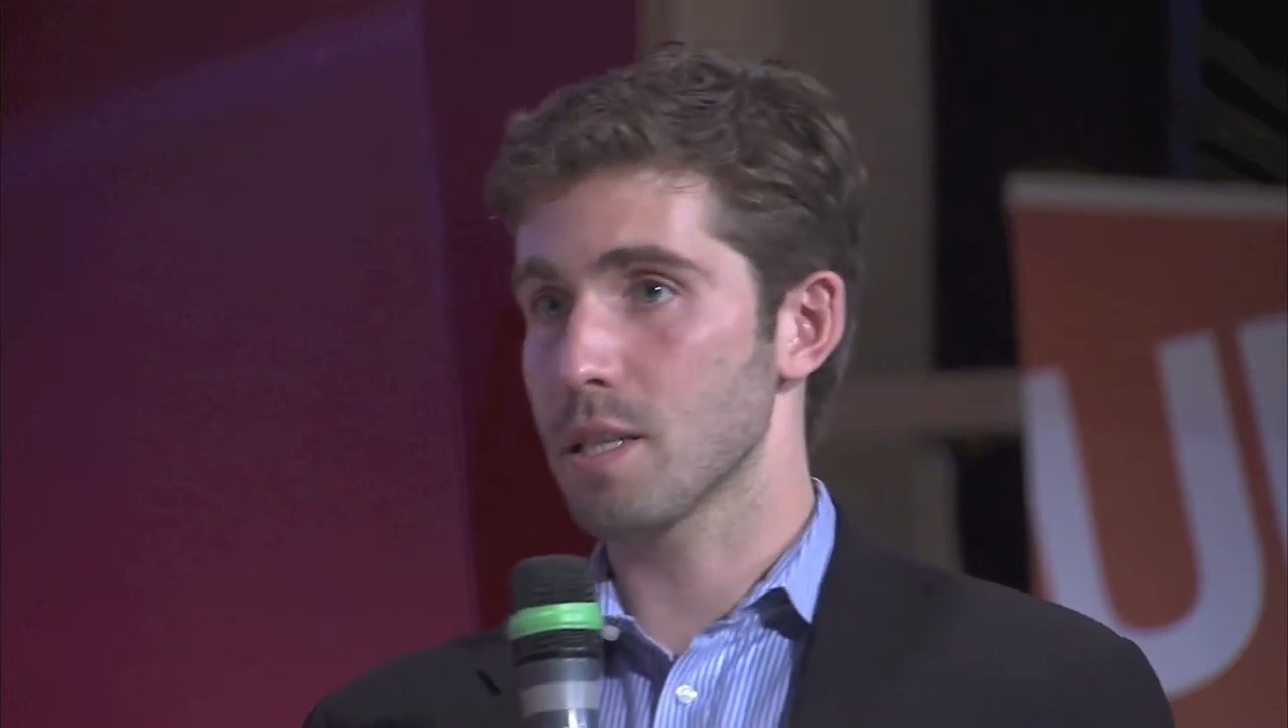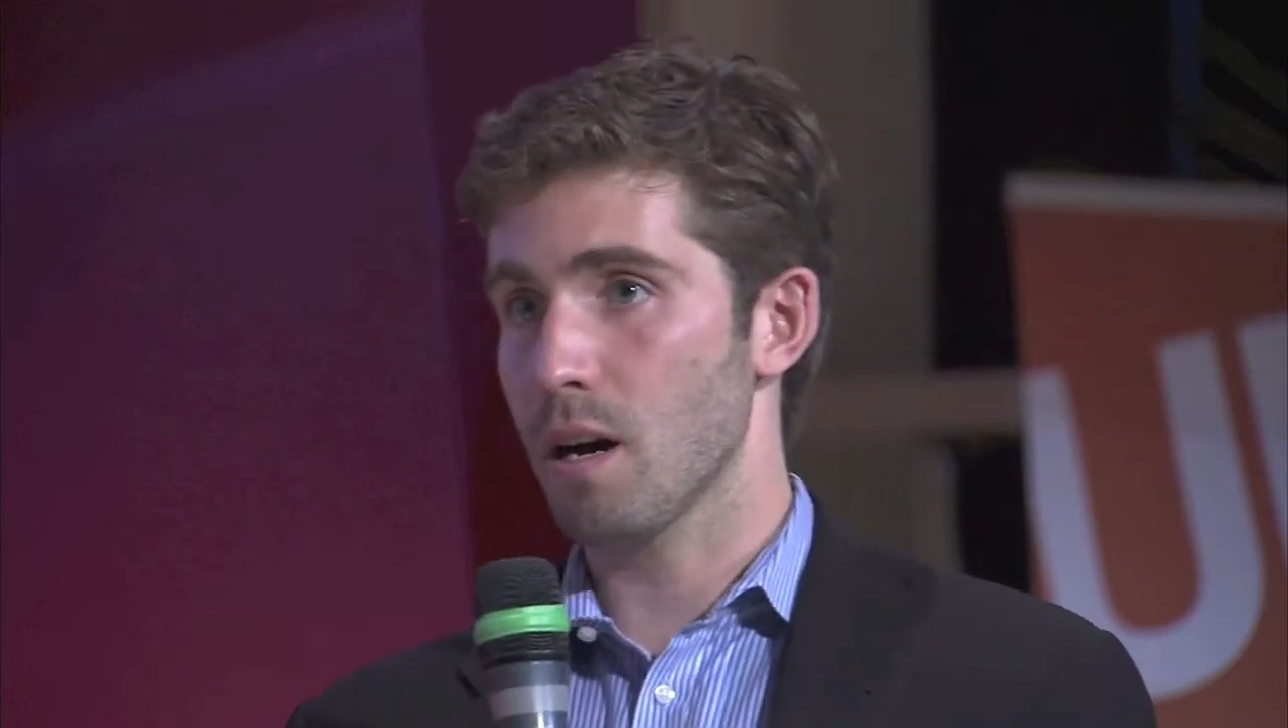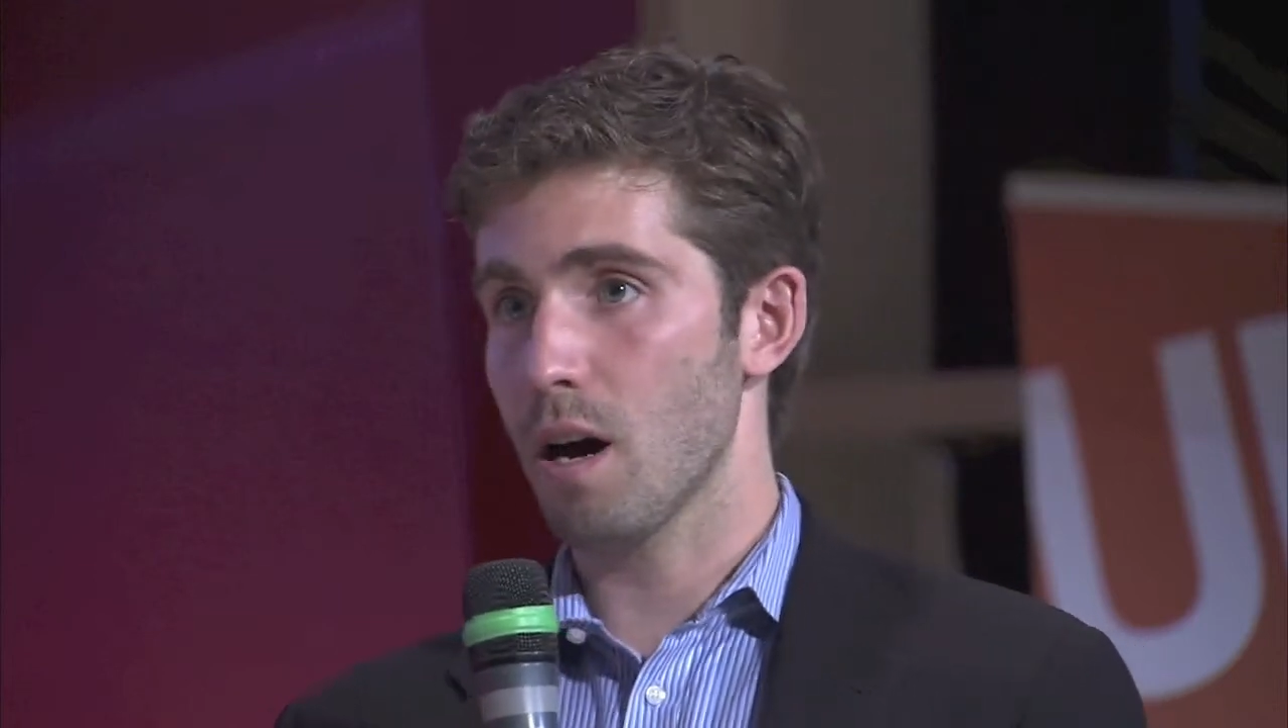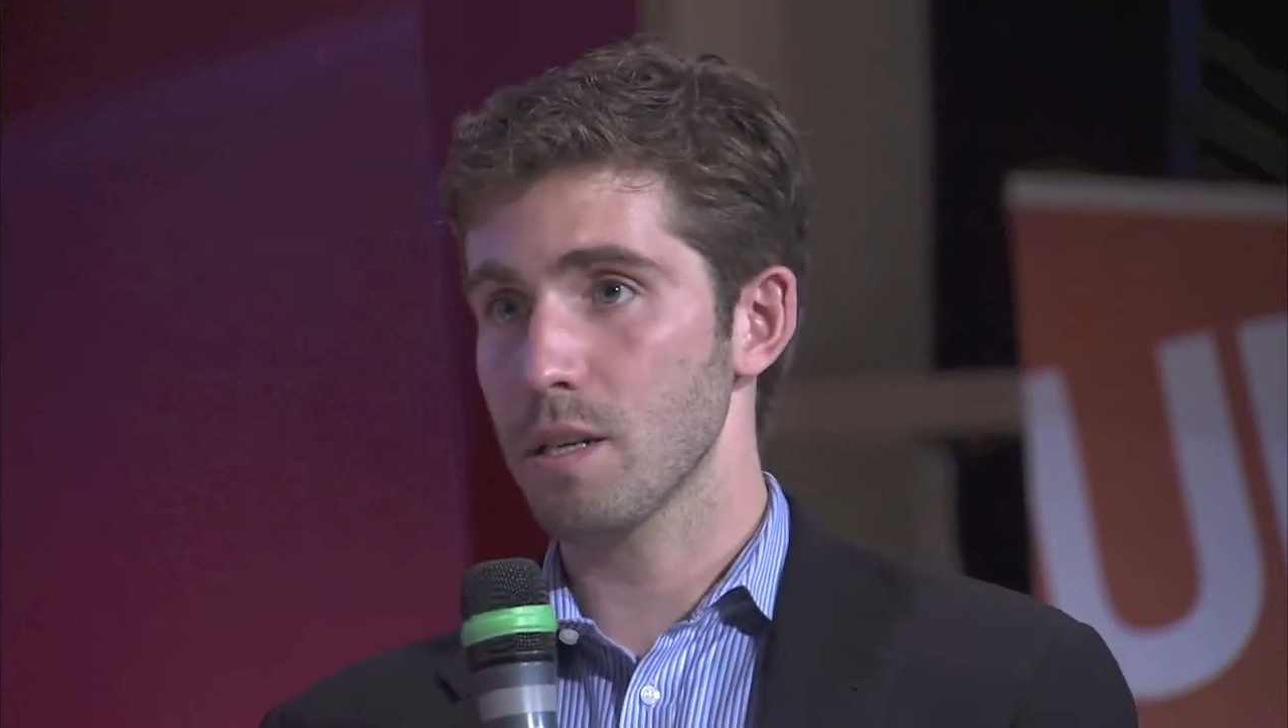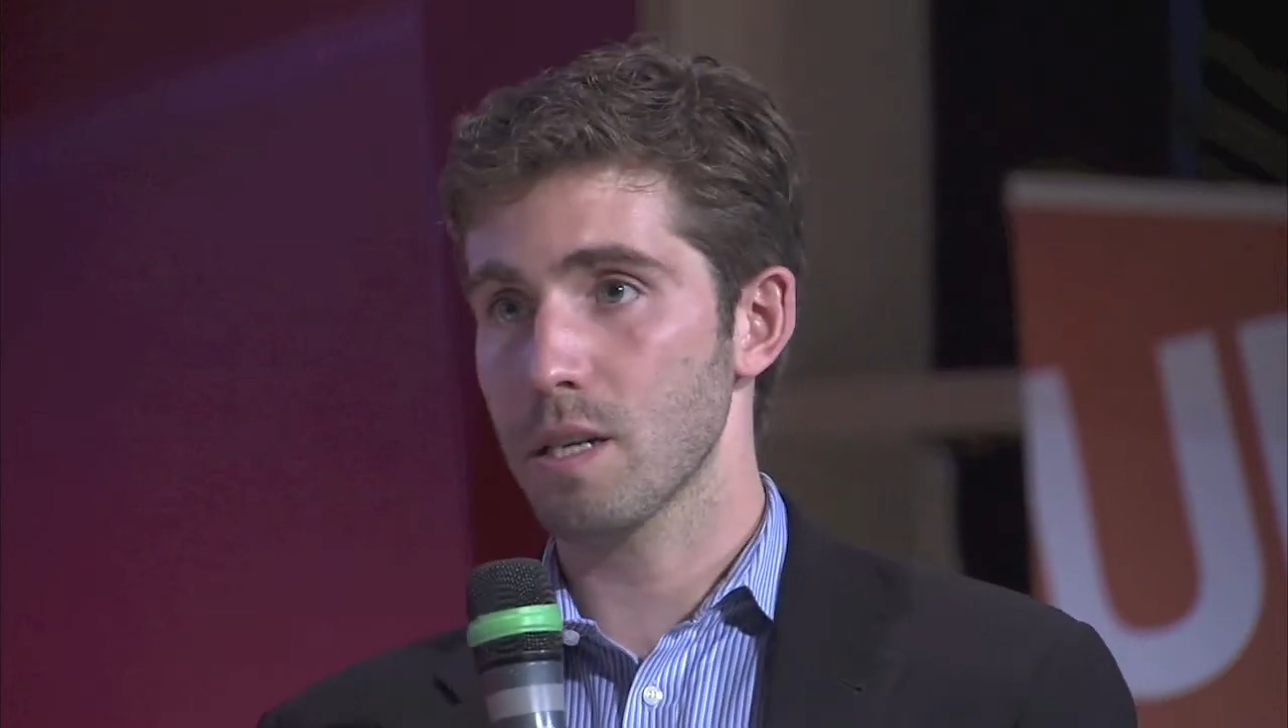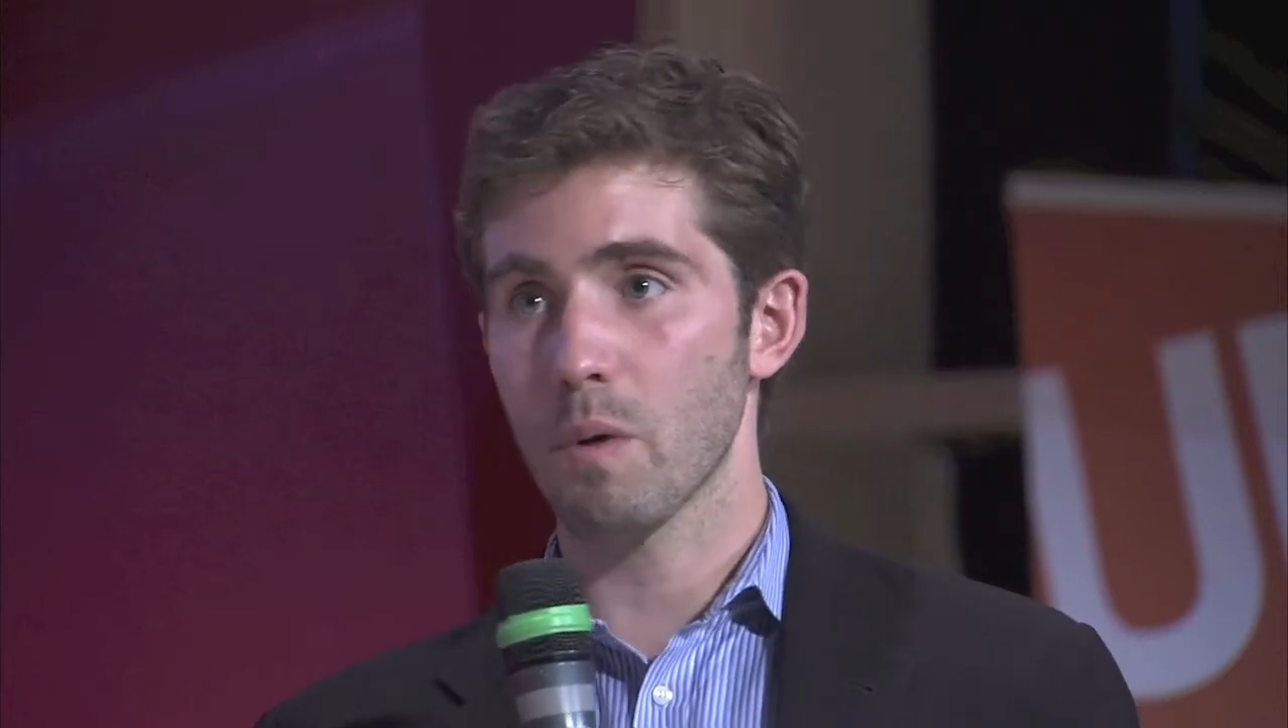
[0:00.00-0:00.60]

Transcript: the cost.